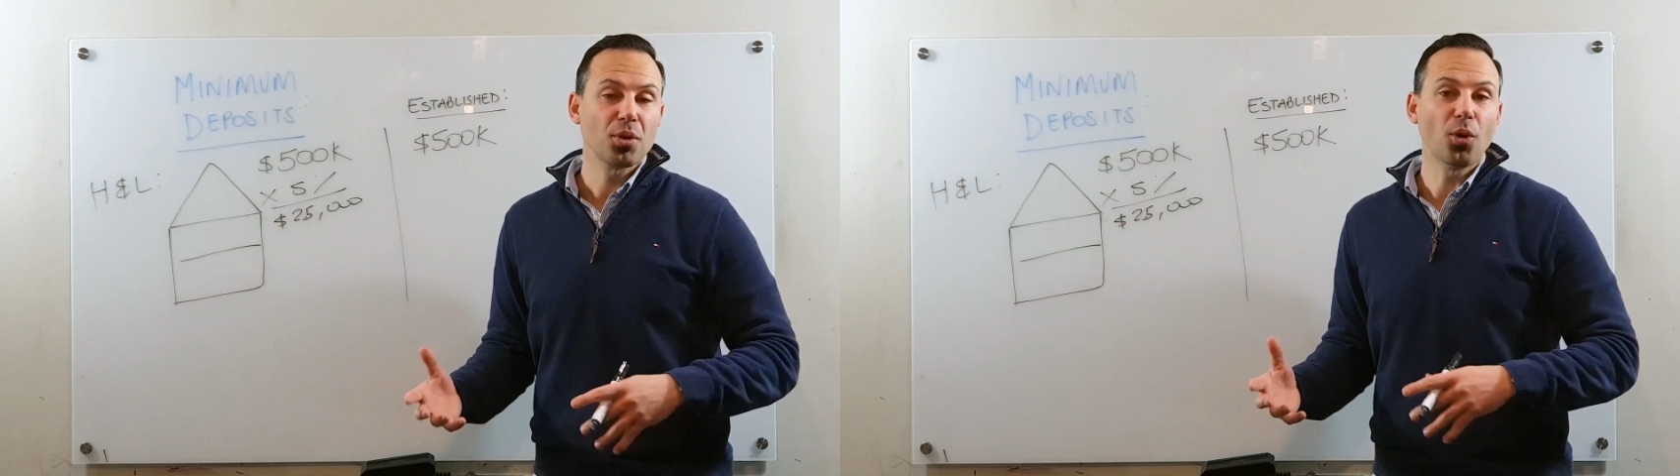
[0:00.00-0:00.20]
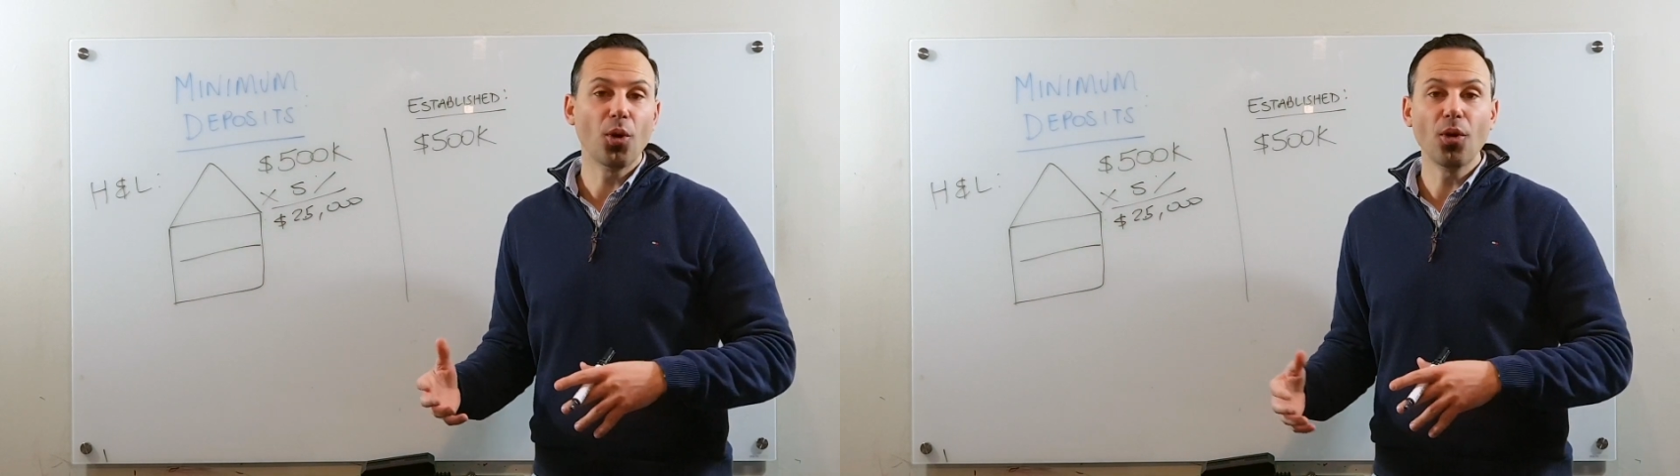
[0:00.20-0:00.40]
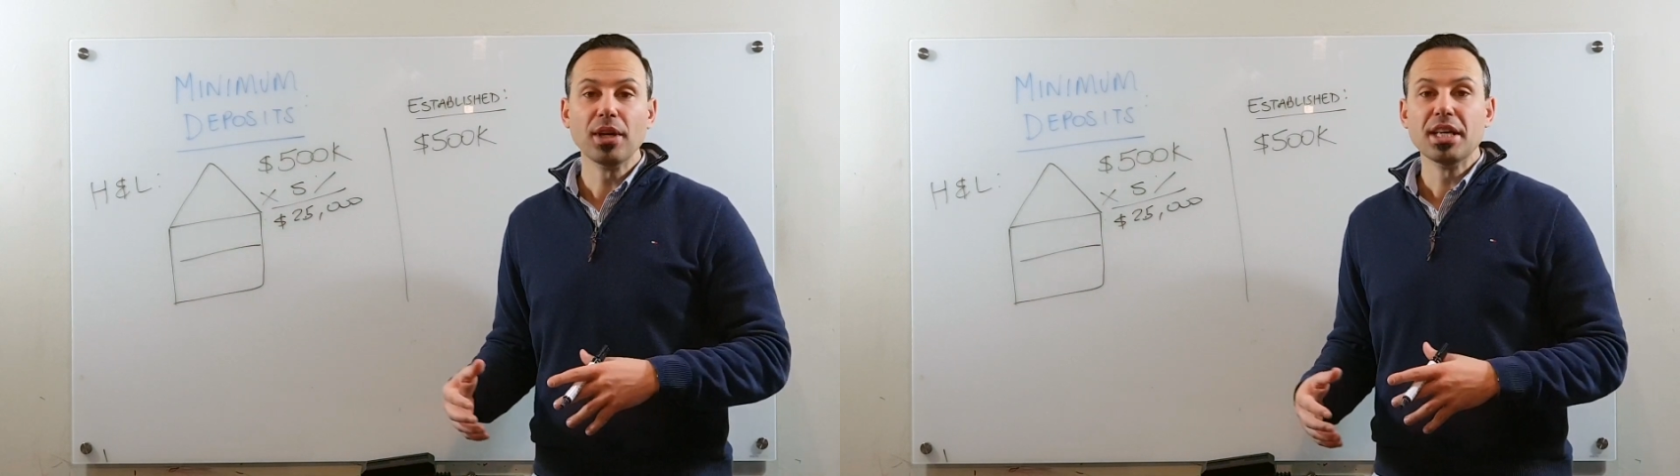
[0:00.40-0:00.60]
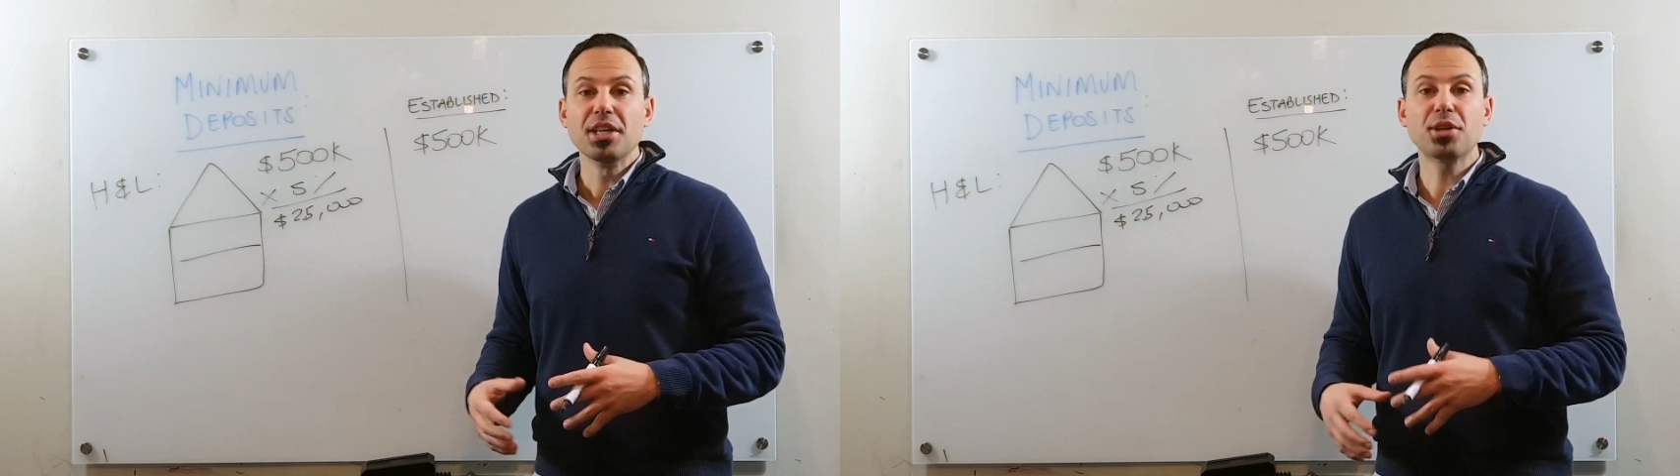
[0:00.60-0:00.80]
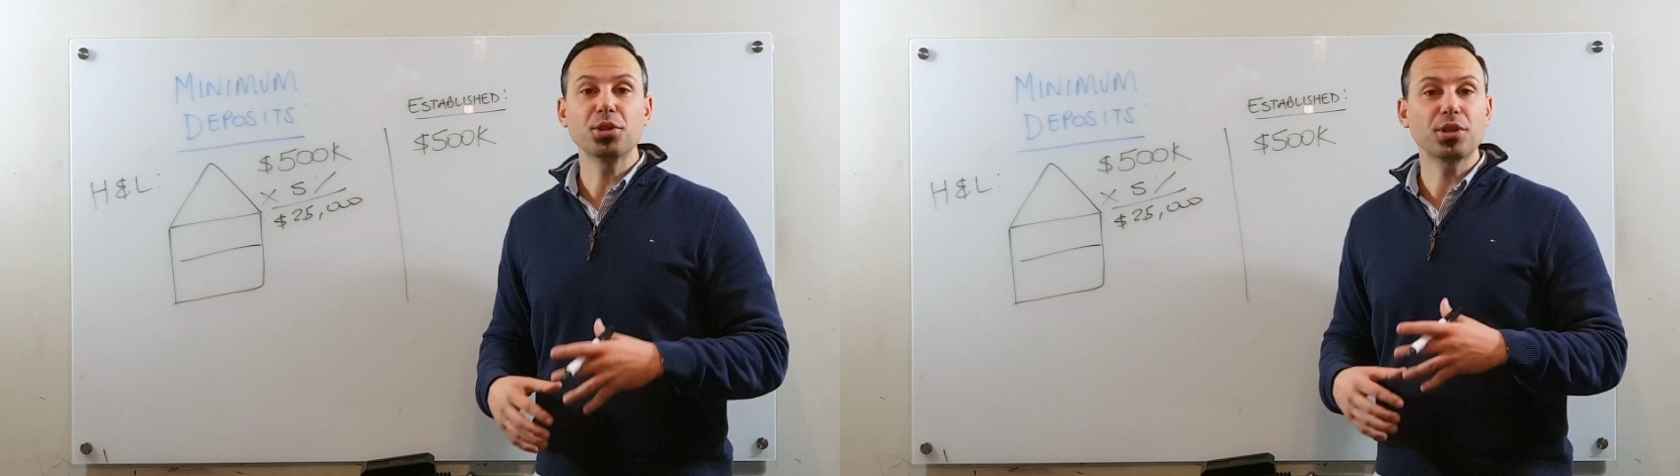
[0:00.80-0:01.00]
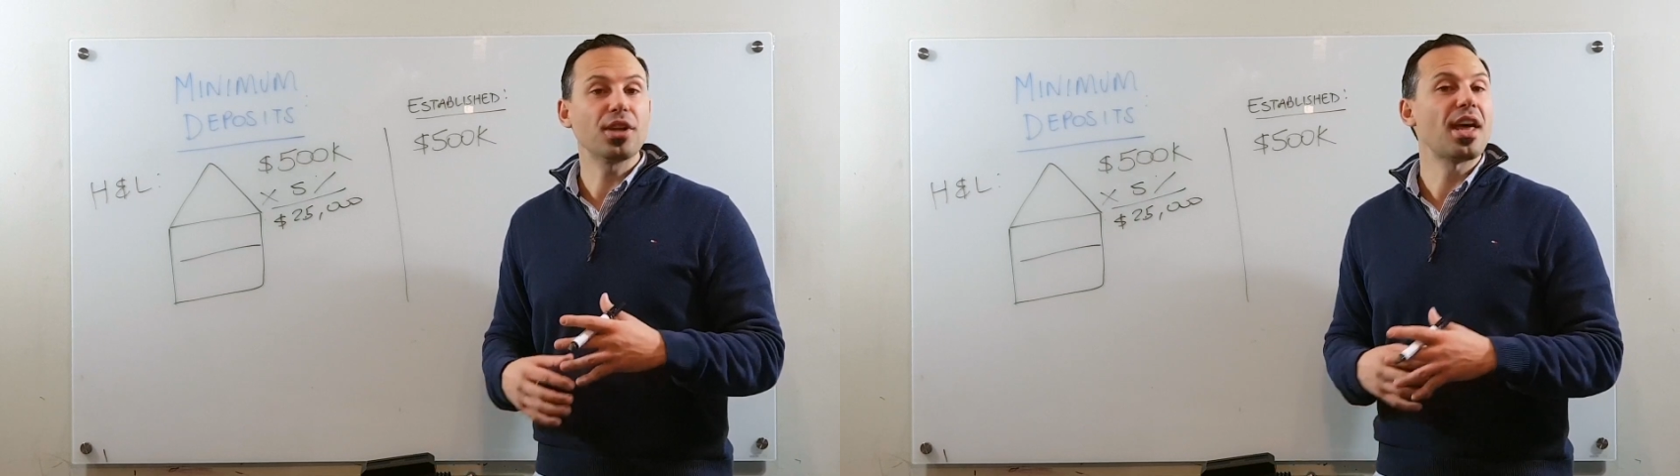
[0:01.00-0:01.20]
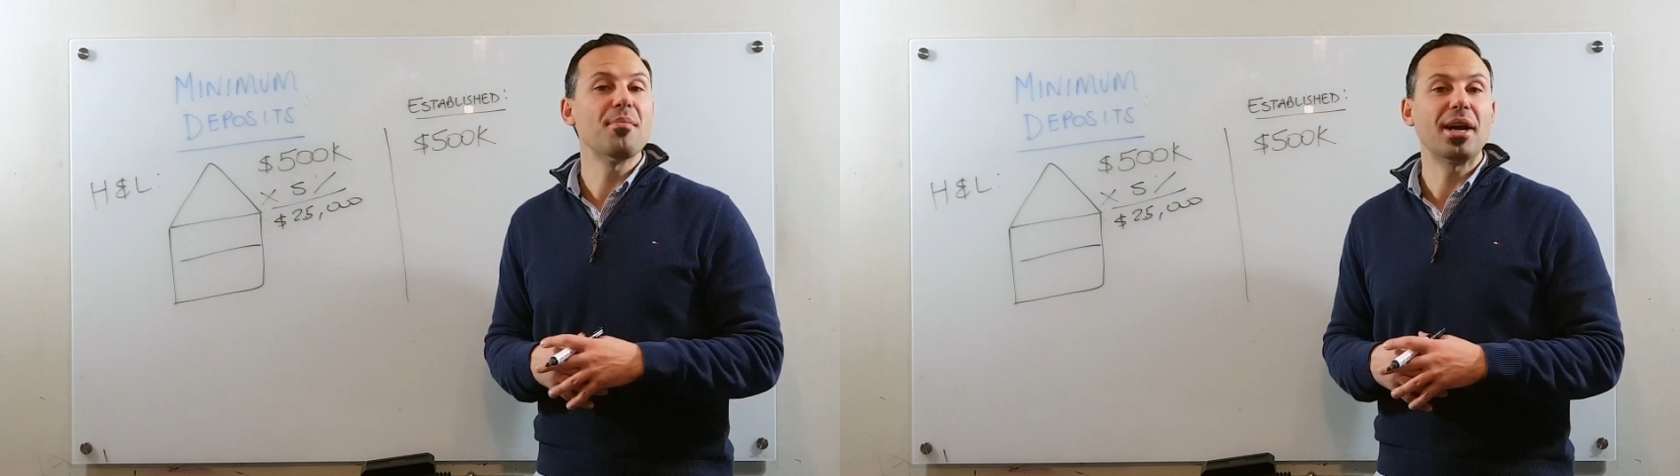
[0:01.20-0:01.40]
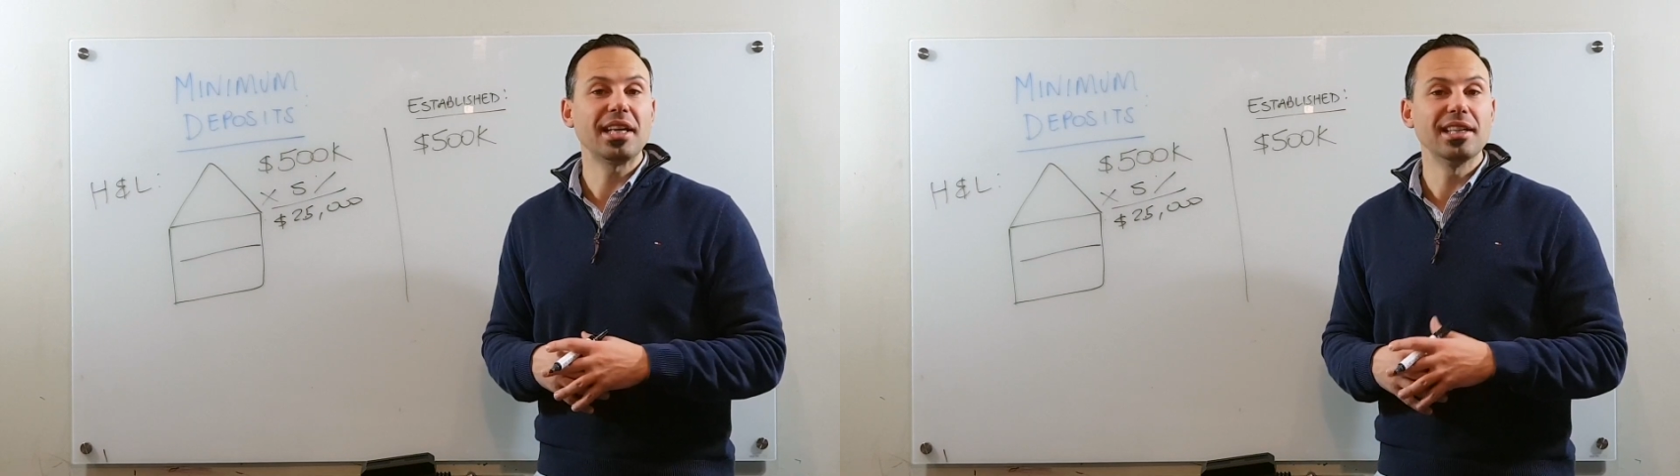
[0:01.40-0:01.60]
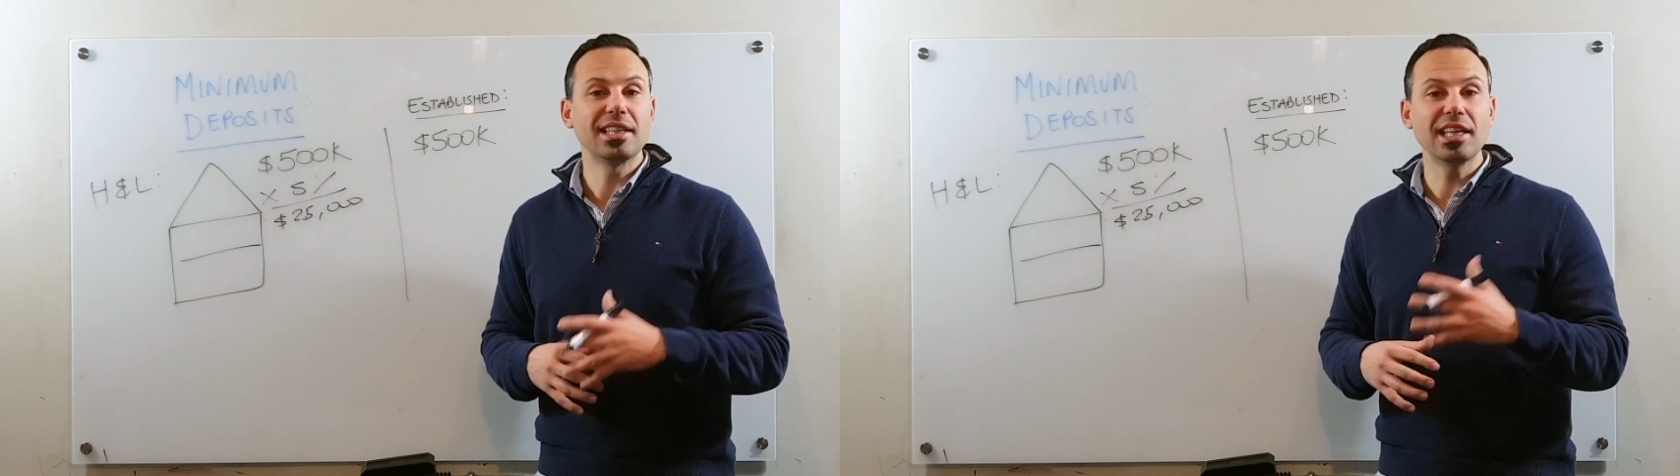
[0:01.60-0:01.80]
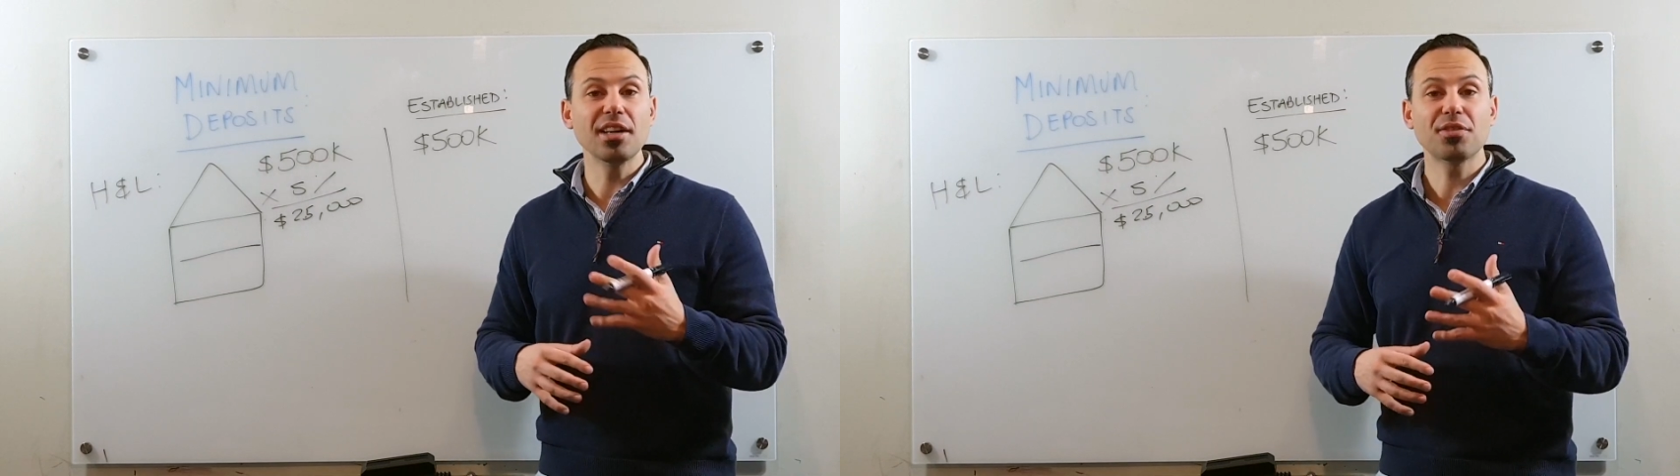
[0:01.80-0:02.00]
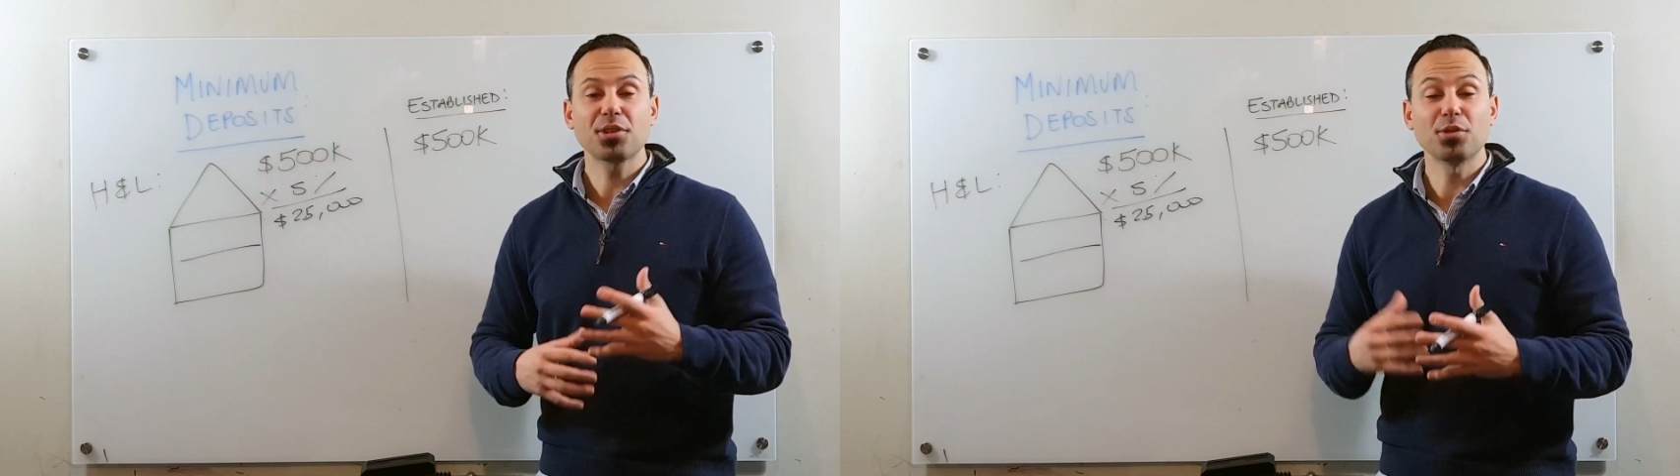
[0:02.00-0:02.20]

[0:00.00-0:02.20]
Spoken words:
or you could have got that money in a gift,